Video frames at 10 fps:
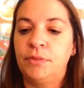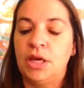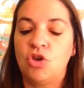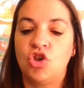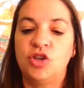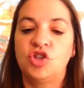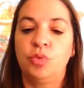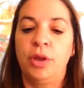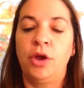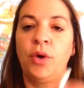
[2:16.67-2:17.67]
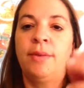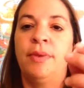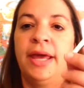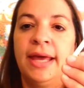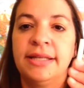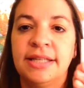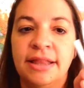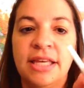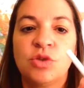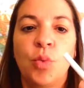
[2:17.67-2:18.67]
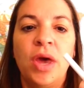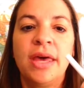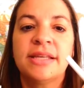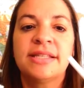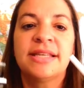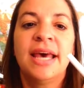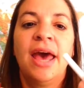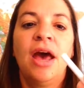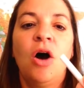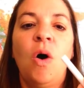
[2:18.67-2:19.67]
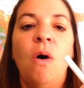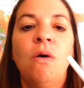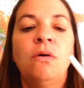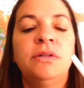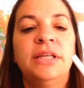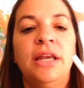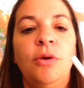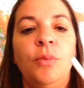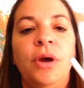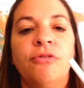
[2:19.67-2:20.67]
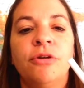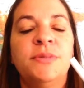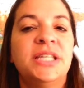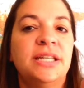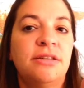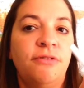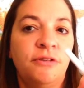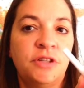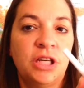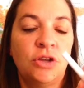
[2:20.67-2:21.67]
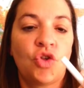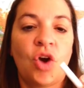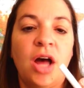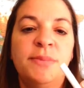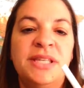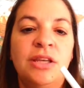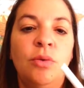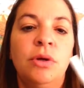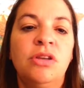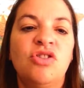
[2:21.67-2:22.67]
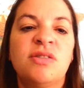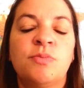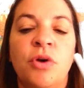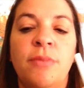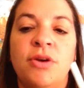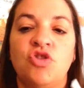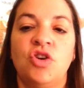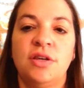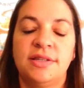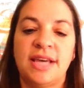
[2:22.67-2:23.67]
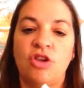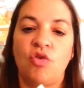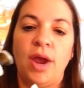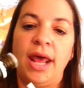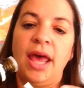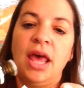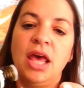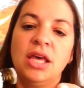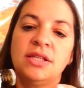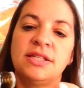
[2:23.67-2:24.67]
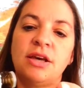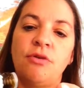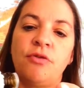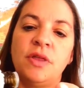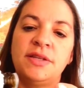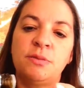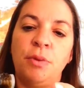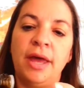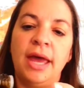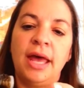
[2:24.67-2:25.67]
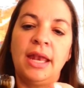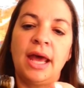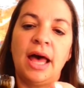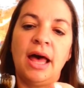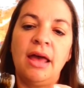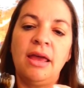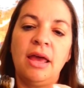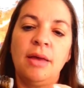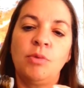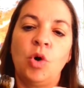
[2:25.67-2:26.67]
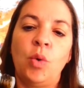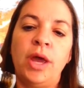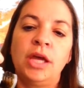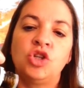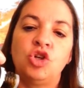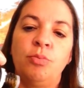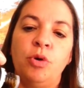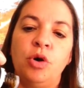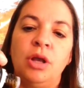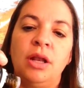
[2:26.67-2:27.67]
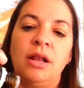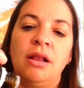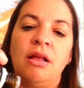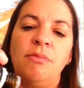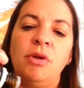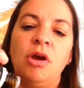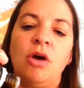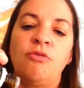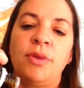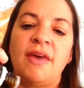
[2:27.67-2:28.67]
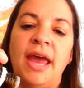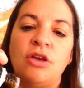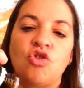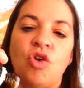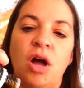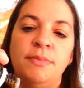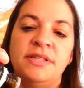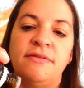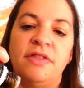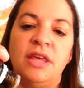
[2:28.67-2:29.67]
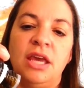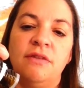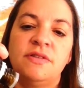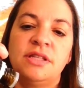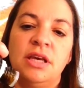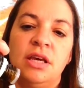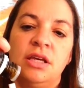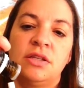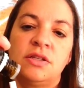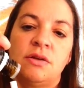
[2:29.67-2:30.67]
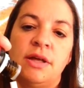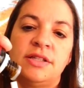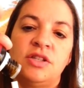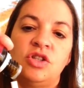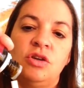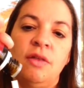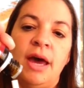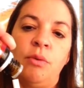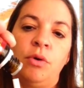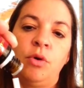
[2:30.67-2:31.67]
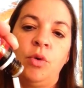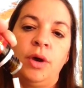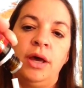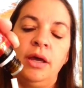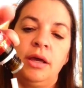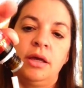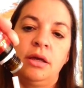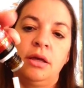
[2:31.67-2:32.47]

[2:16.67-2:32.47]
It's just a really great blend. These wicks hold anywhere from 10 to 15 drops, and you want to just pretty much saturate it. So for this blend, I am going to put, I'm going to go with 8 drops of Thieves. So let's do that real quick.